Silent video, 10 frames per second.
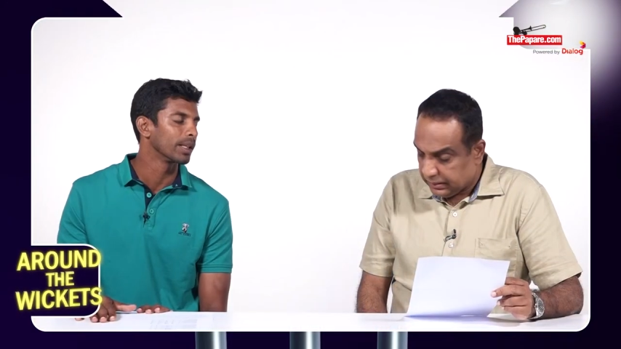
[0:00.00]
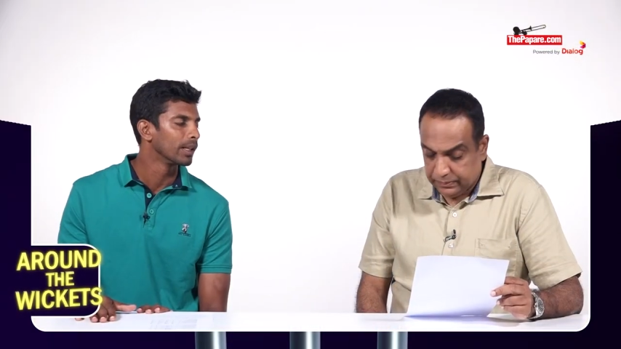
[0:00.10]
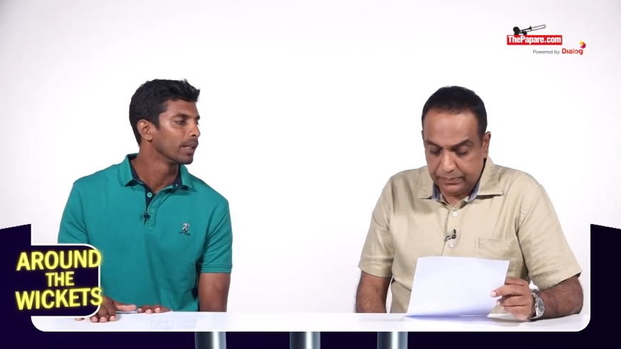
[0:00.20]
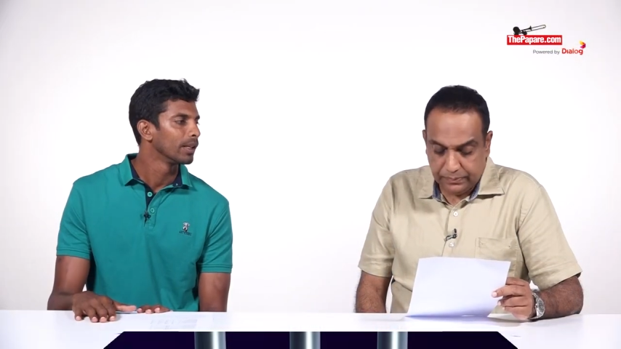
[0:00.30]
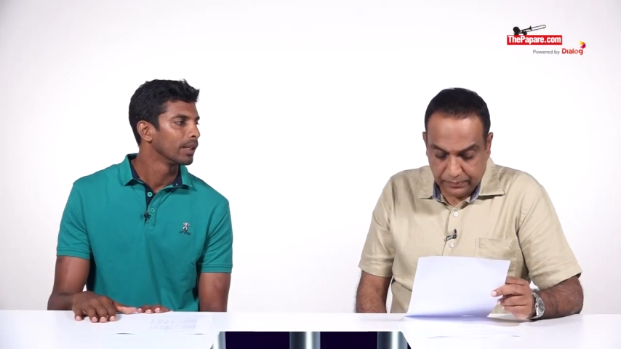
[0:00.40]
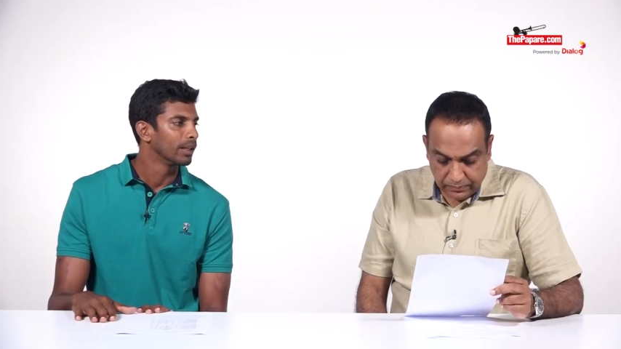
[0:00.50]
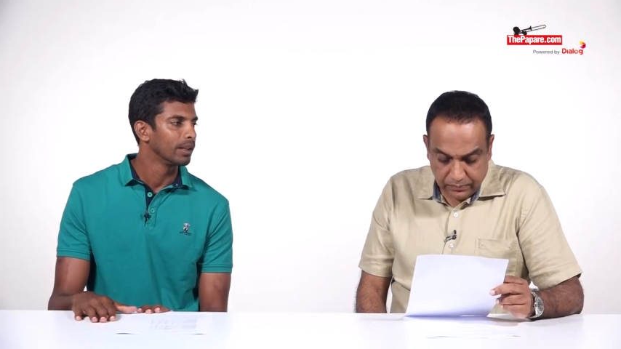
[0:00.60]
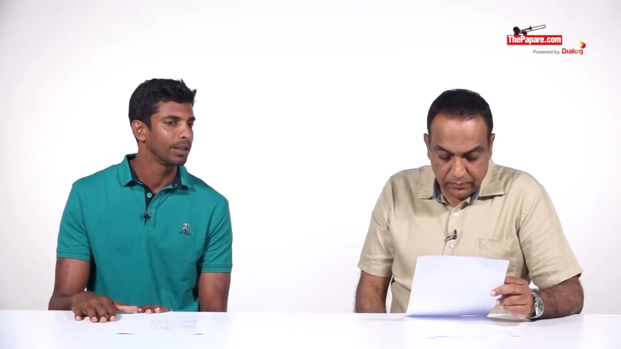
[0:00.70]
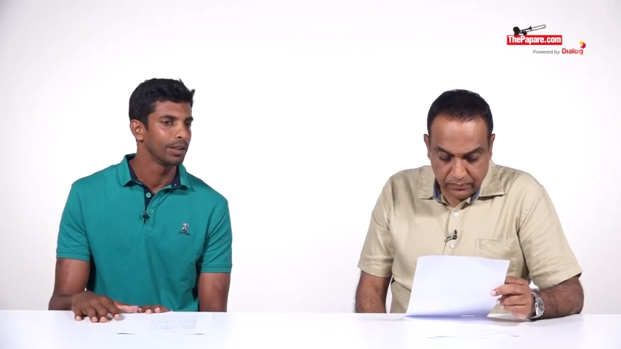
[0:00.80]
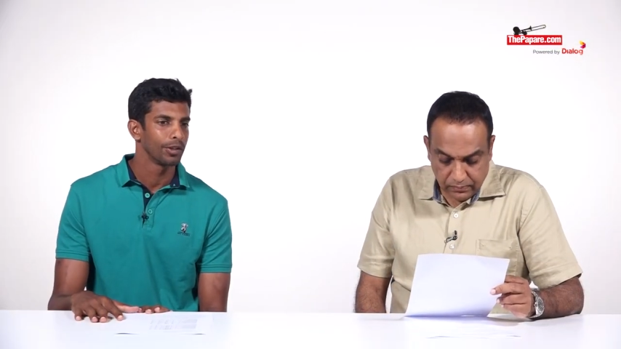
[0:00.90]
Speaker 1: mm.
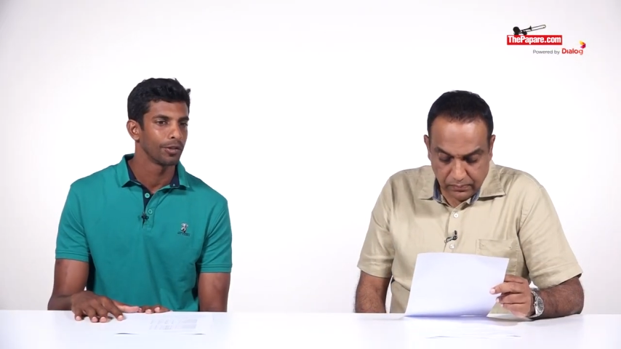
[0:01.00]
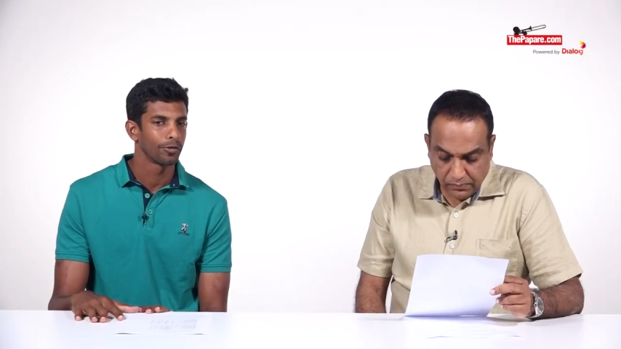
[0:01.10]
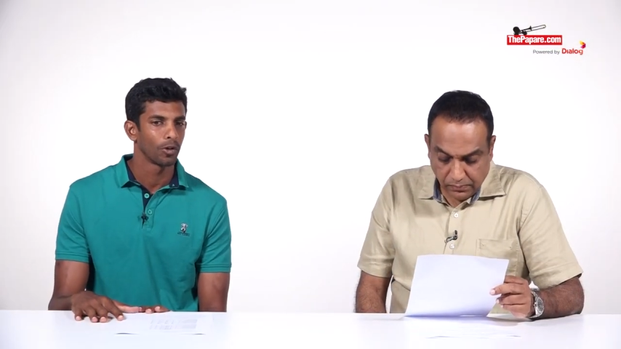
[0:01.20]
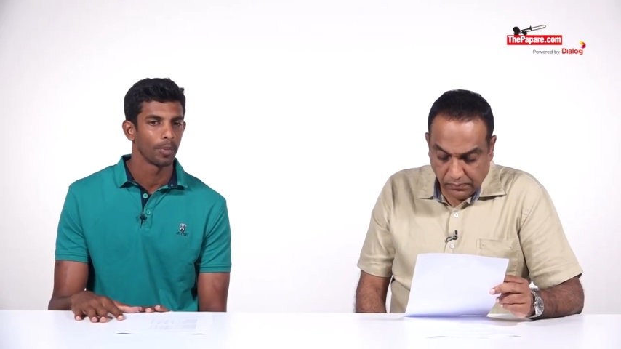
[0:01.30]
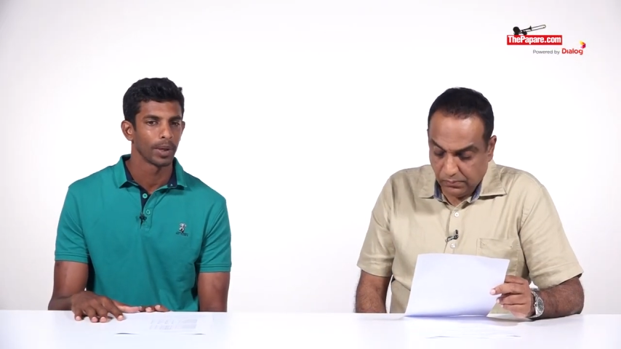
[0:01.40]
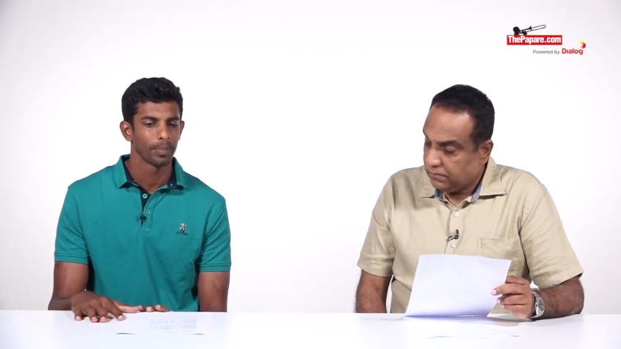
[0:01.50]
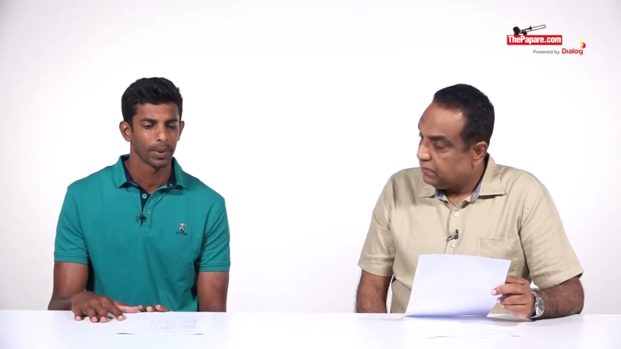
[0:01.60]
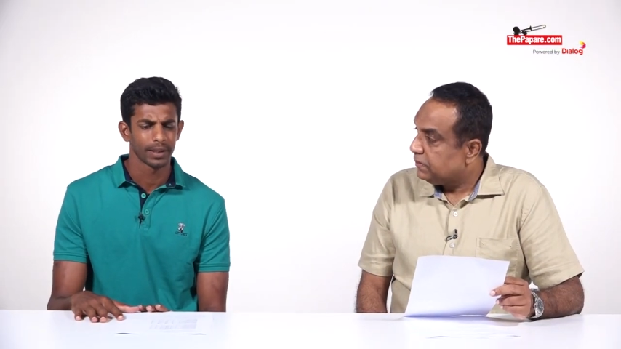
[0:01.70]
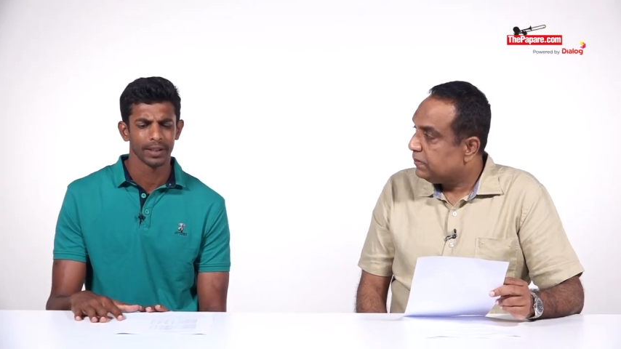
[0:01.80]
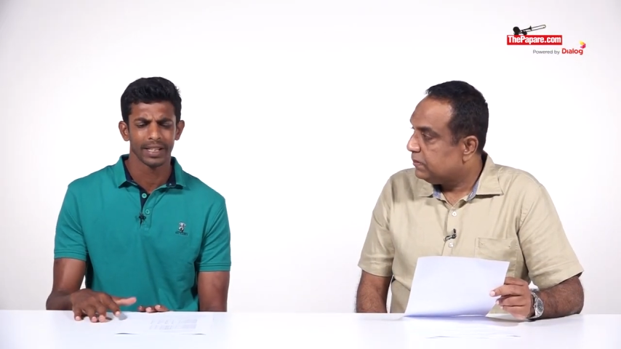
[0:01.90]
uh, hmm.
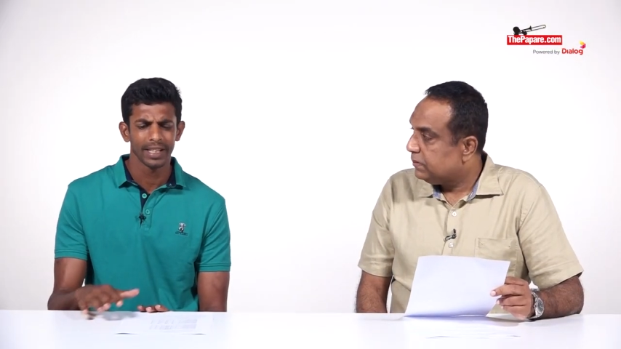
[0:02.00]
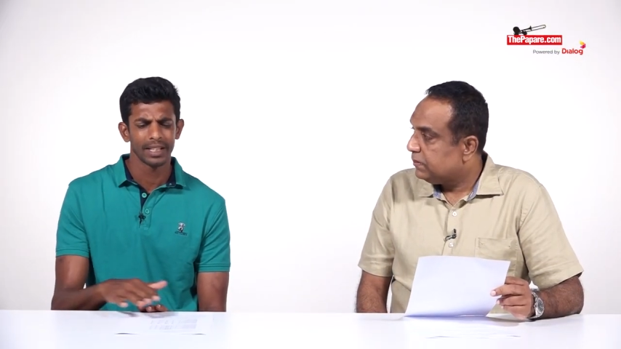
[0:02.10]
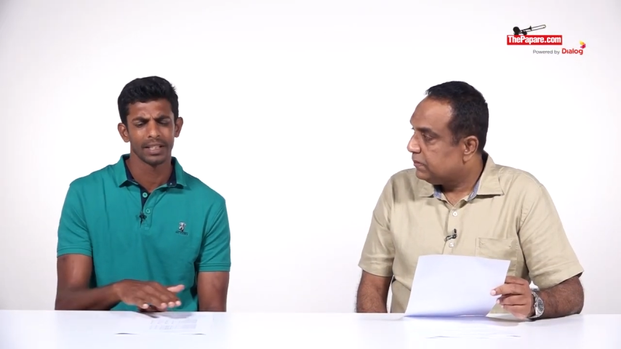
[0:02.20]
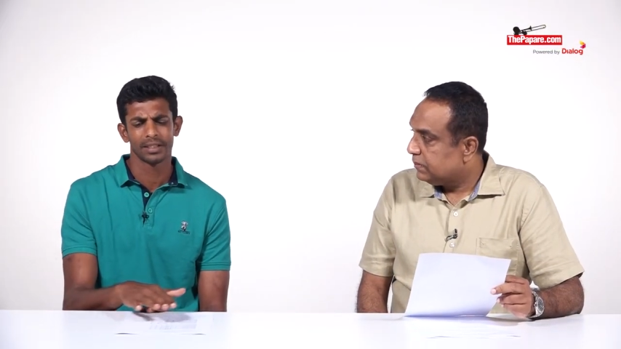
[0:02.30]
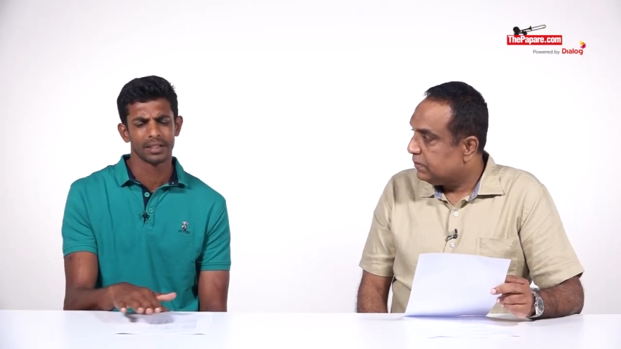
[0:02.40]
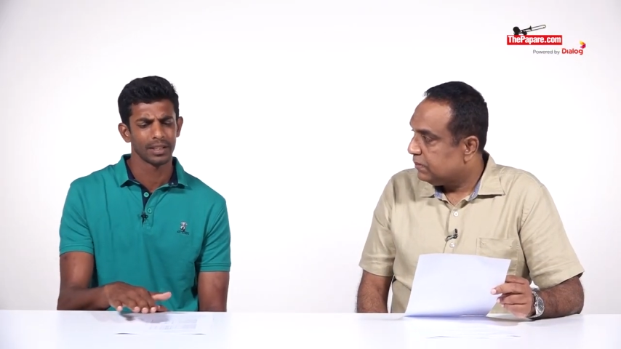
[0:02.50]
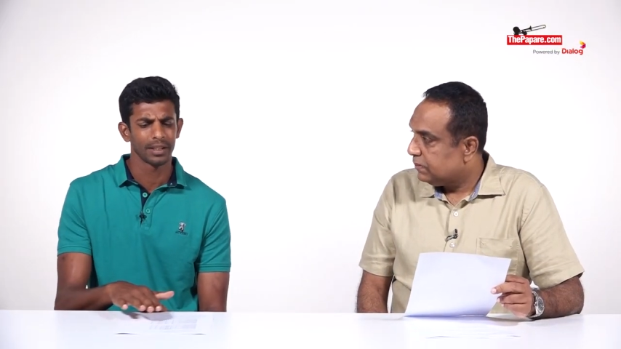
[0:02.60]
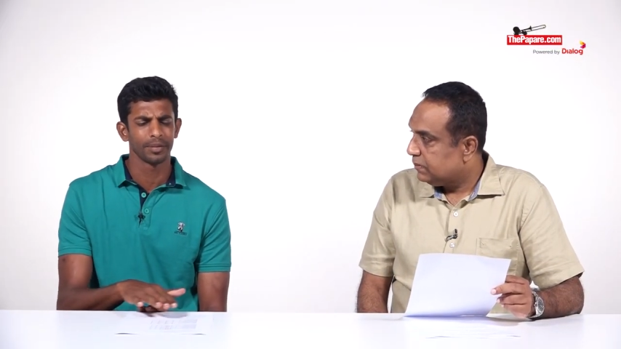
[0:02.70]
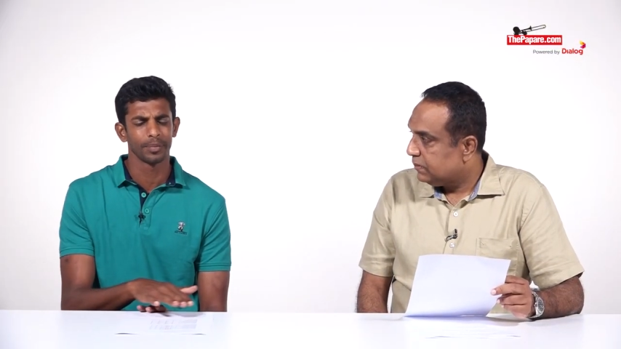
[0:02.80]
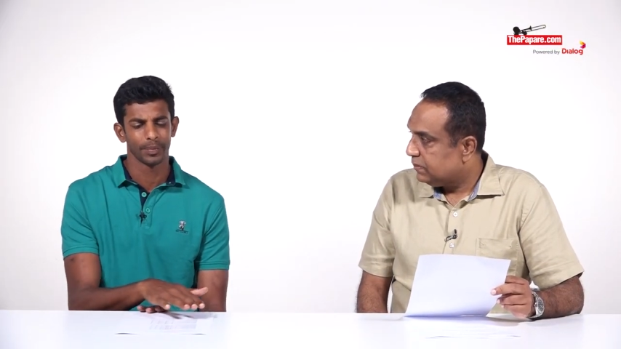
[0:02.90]
format. But again, it's
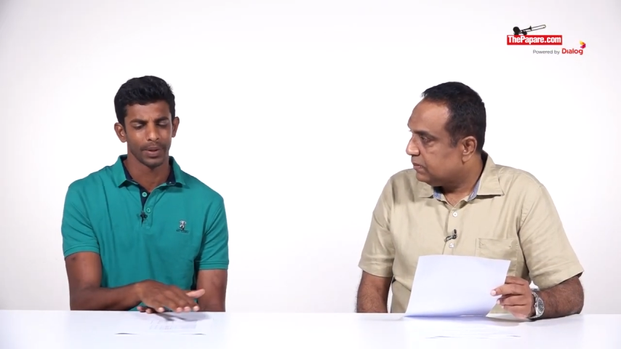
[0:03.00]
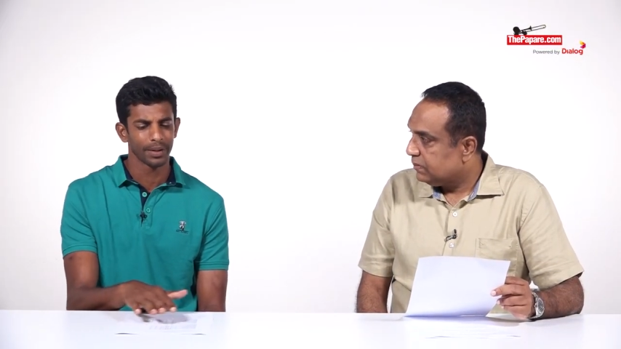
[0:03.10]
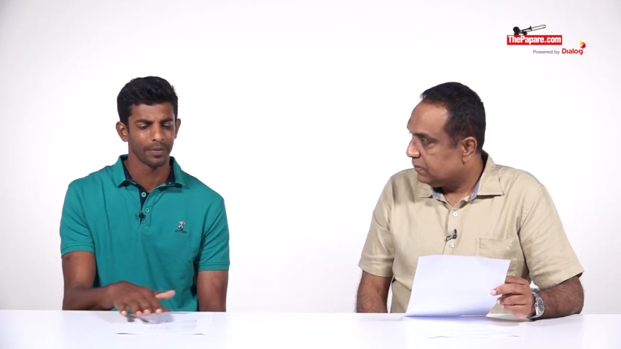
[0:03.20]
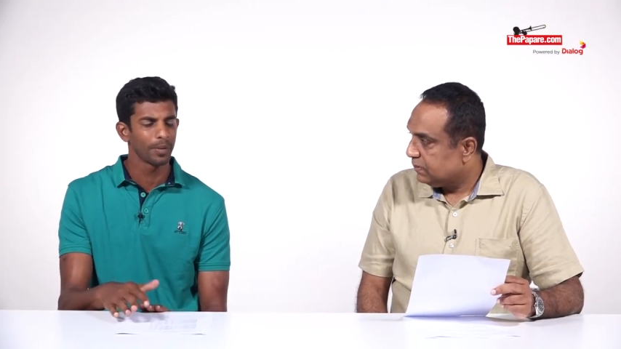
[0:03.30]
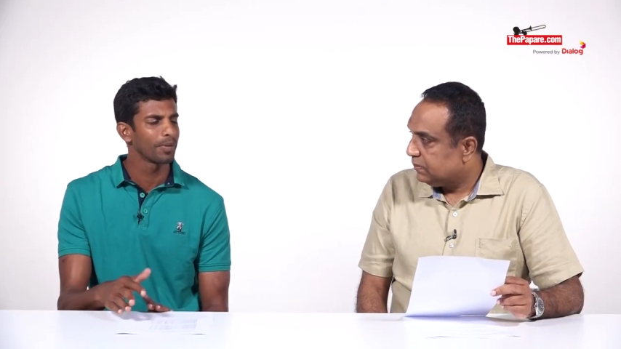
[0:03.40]
like we